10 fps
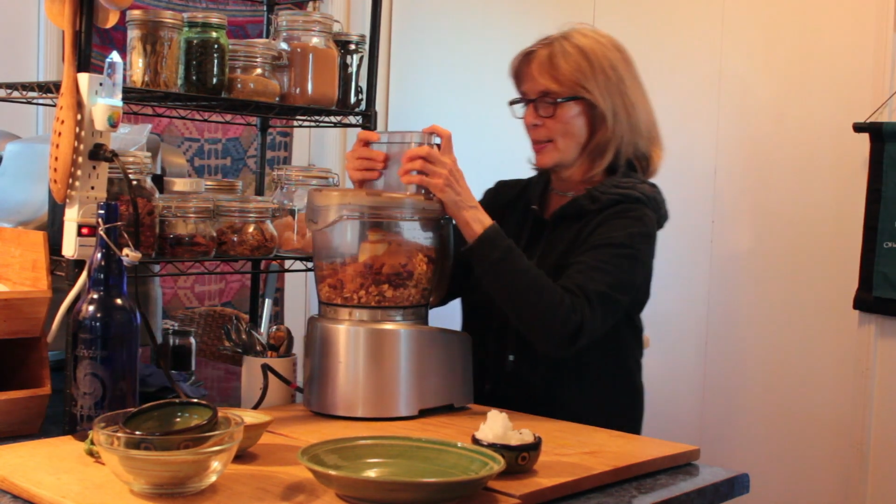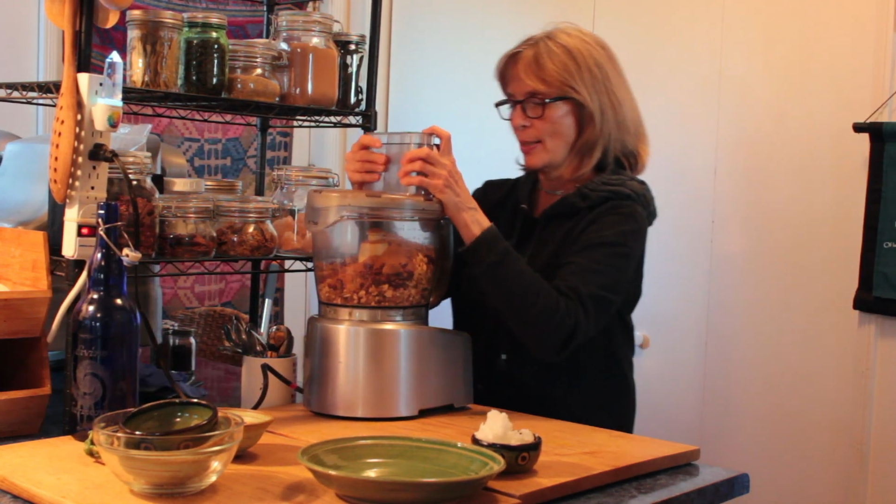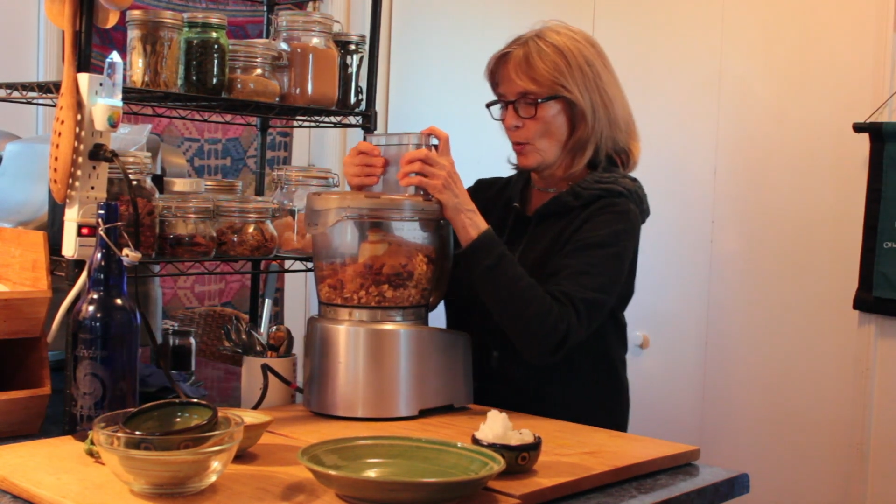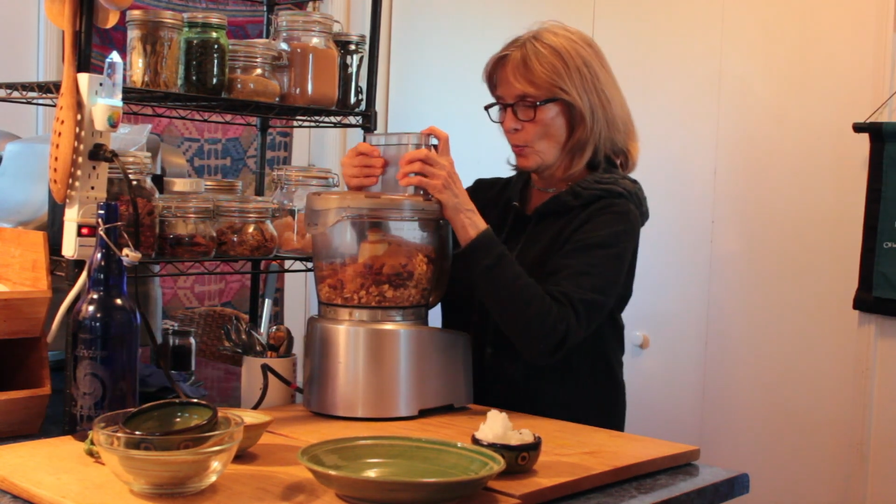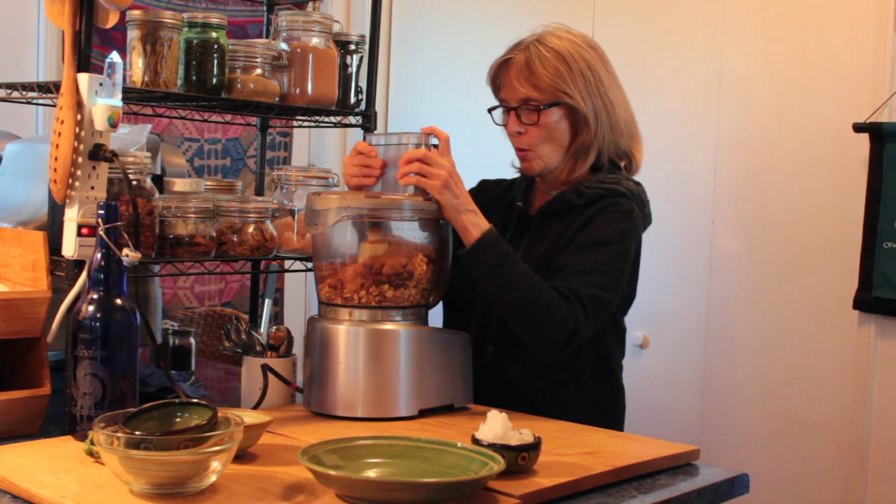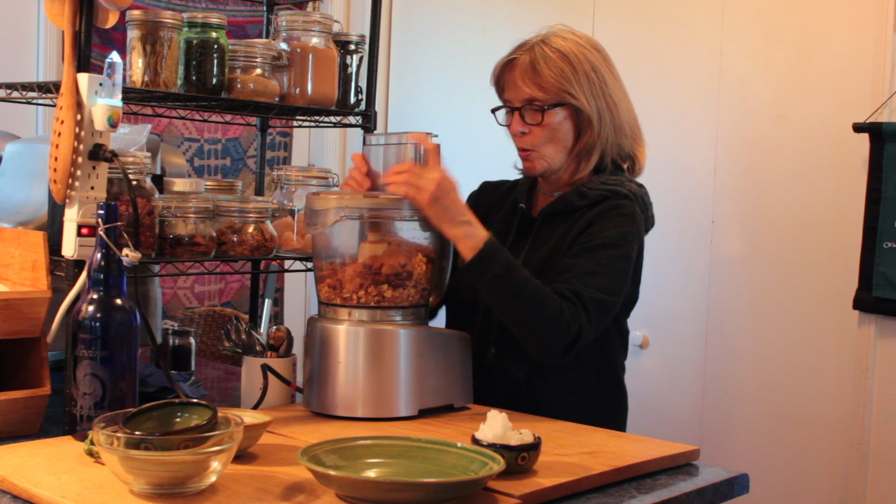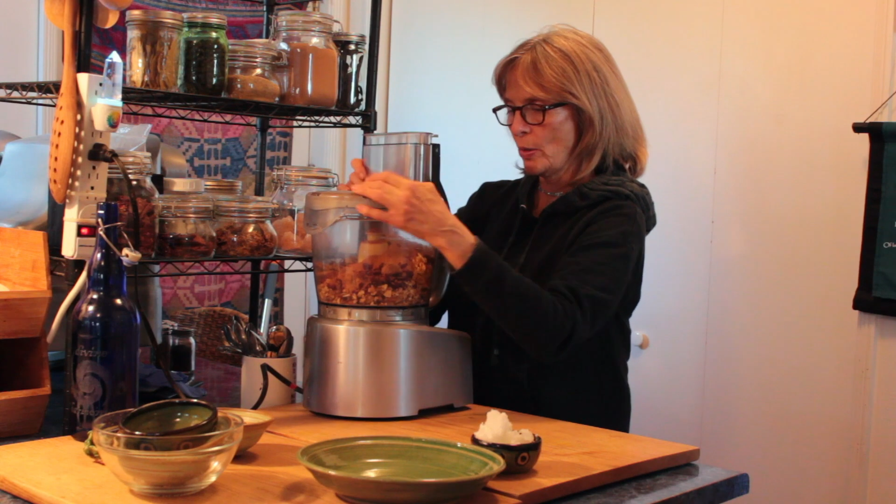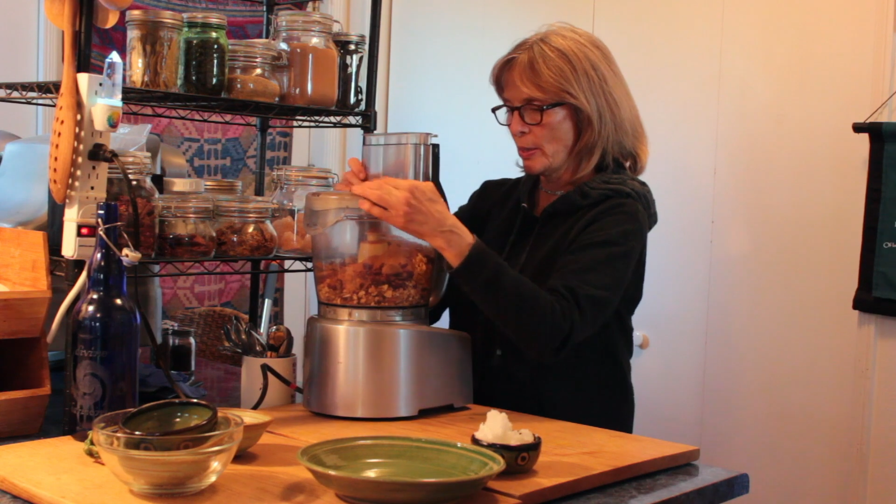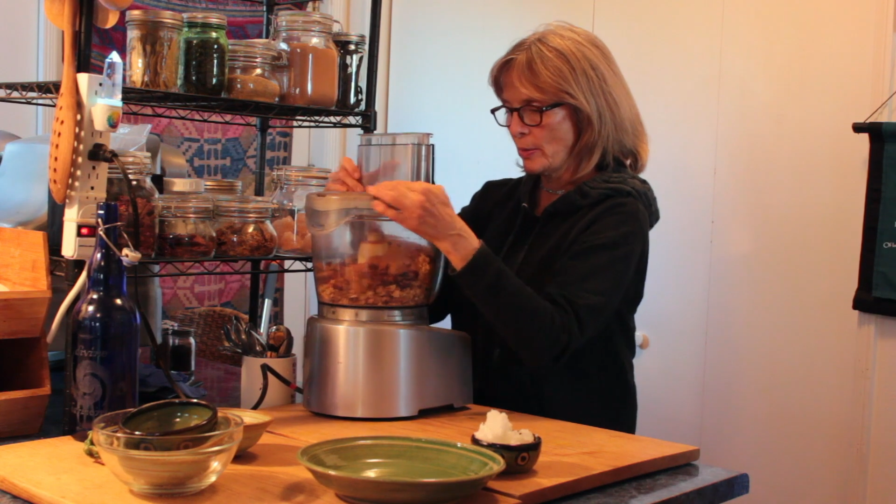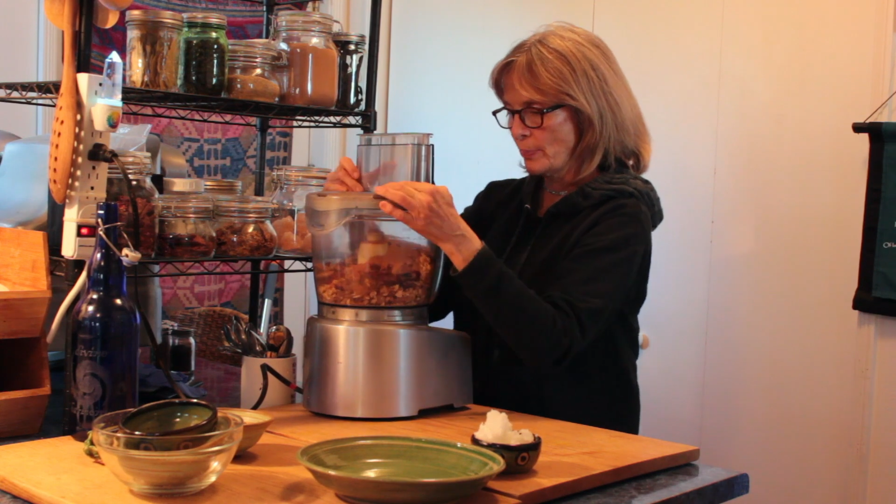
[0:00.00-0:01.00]
get it
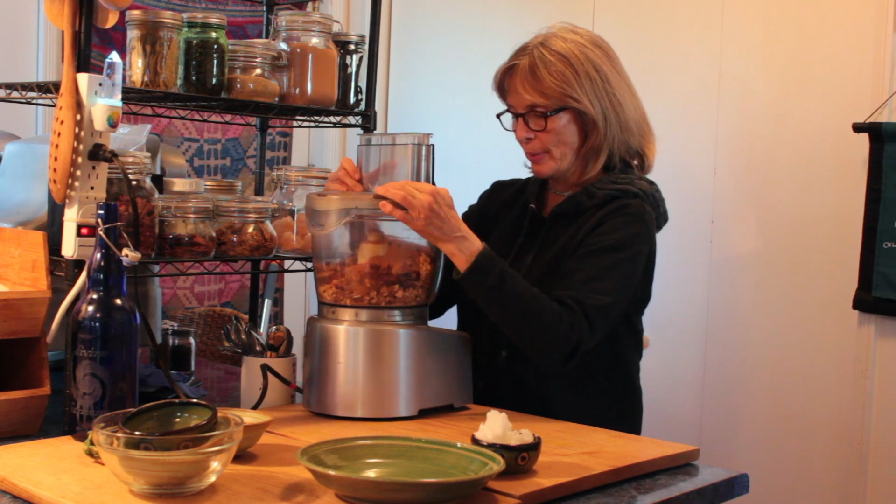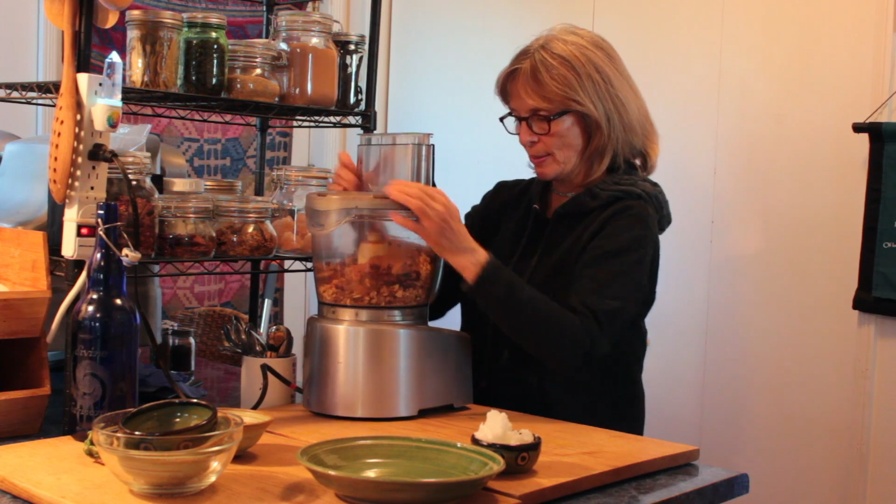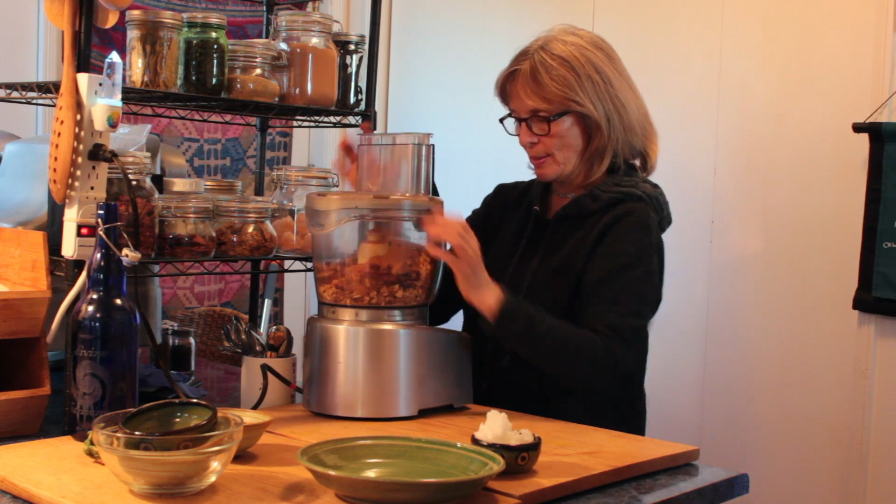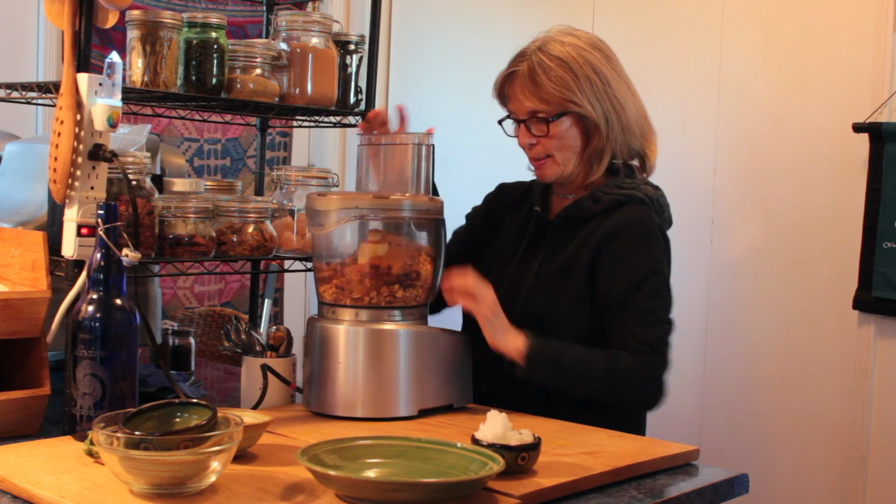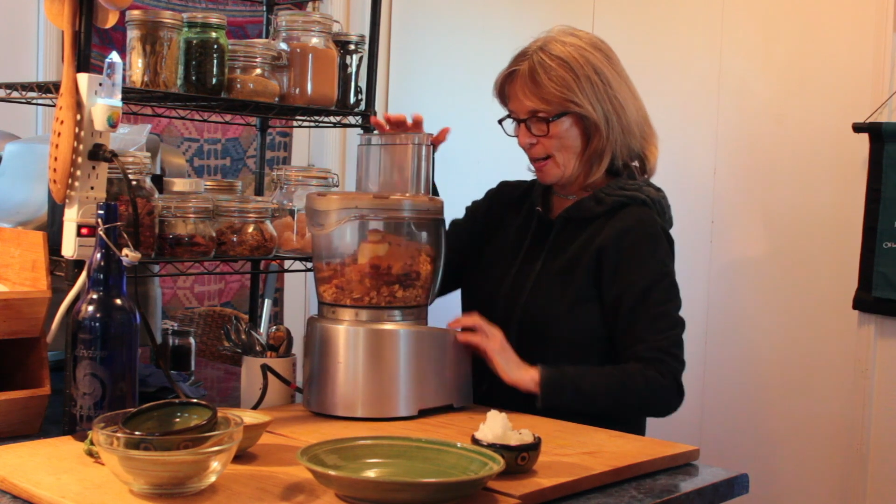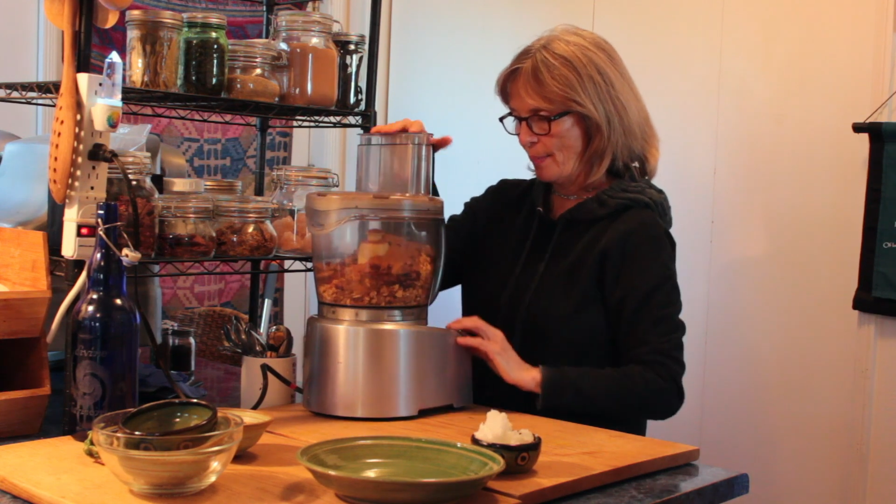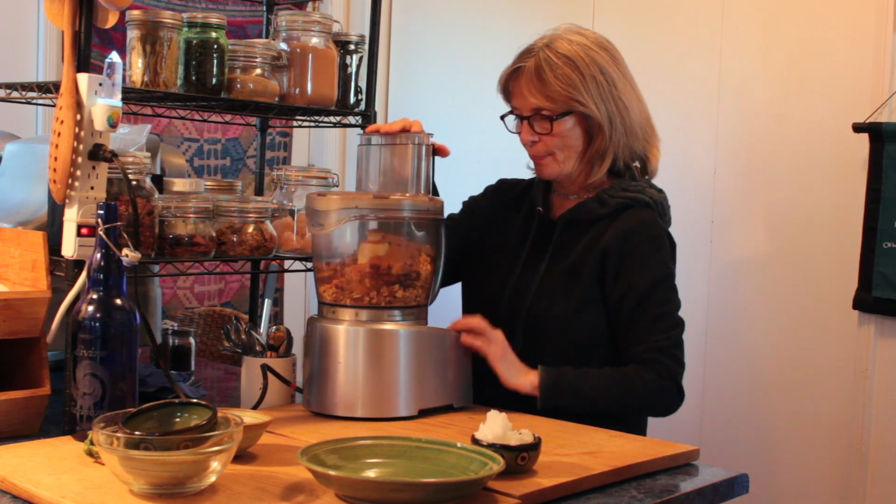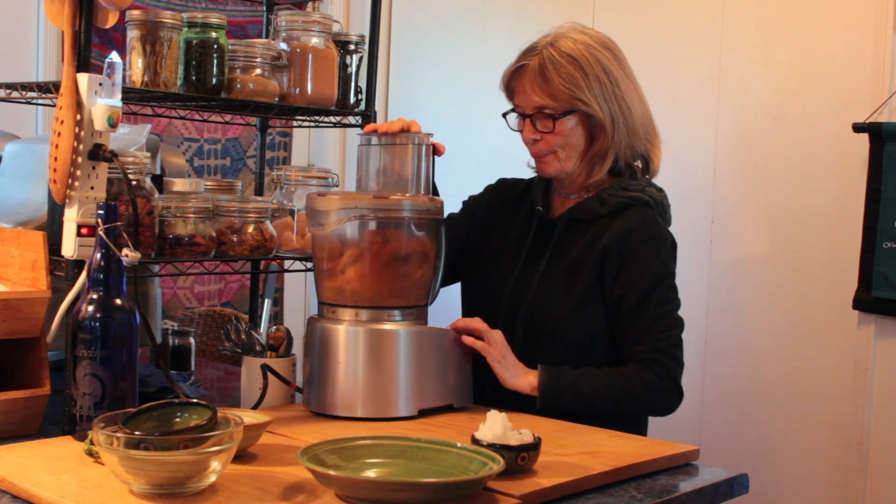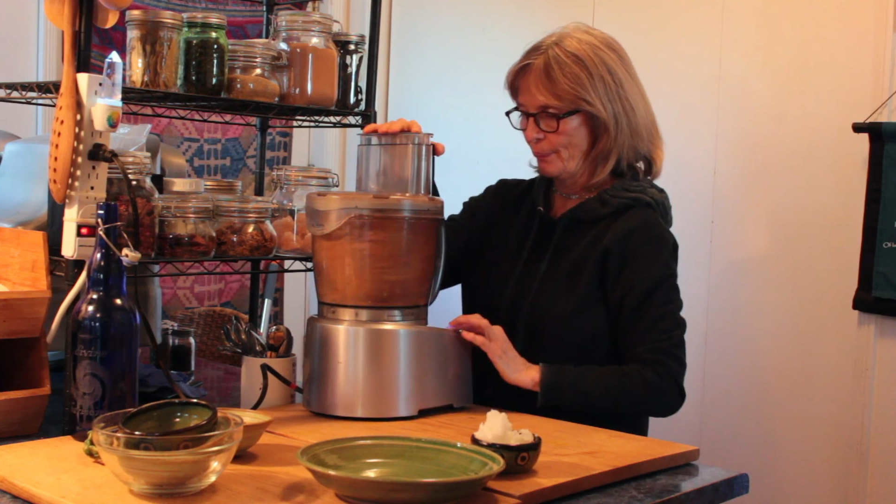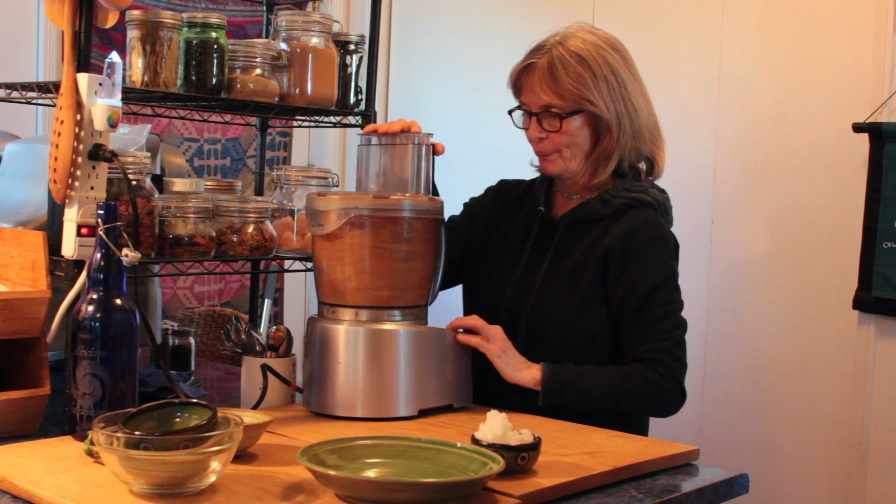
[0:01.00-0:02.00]
rolling, mix it up.